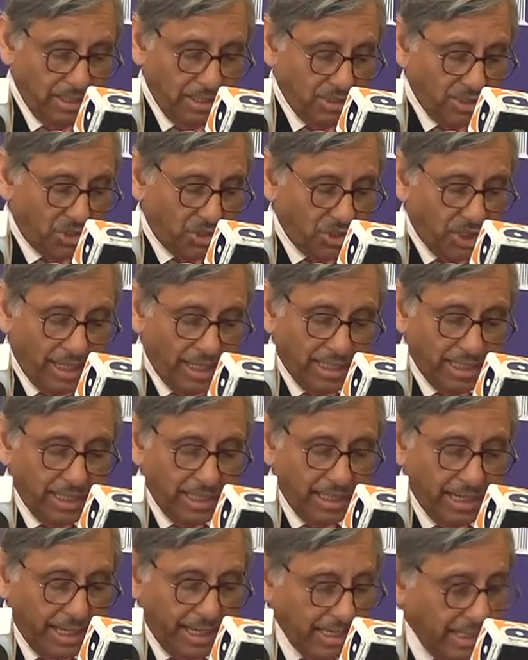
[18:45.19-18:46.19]

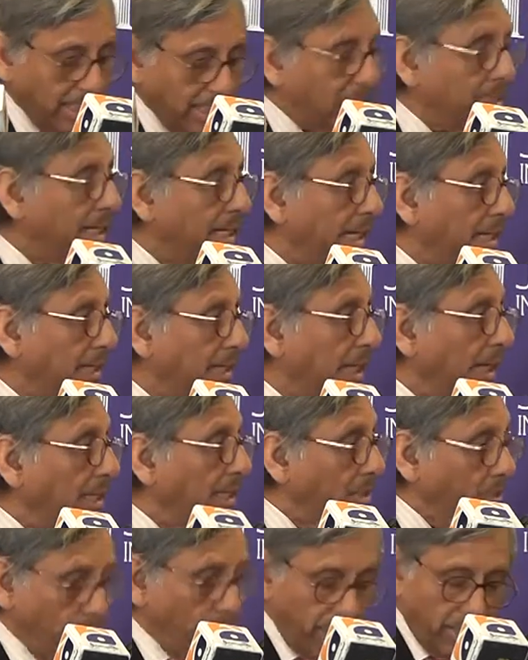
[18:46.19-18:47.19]
striking any day and
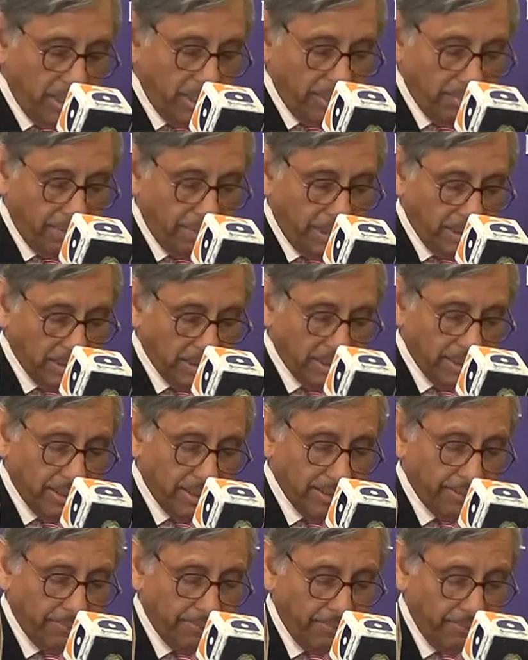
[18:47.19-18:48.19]
anywhere in
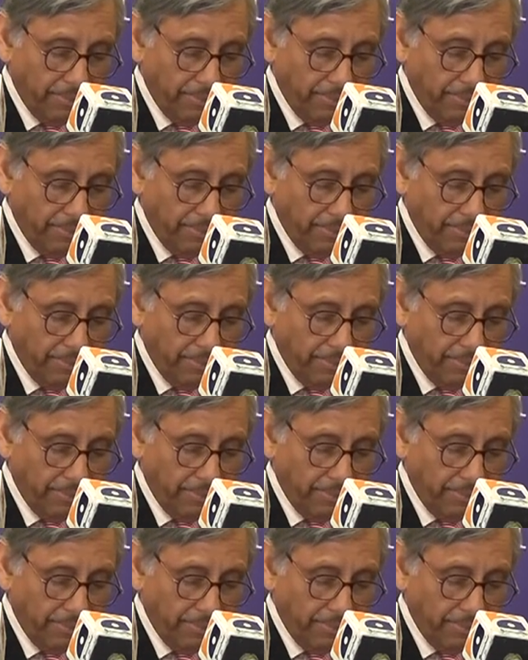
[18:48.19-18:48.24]
Pakistan,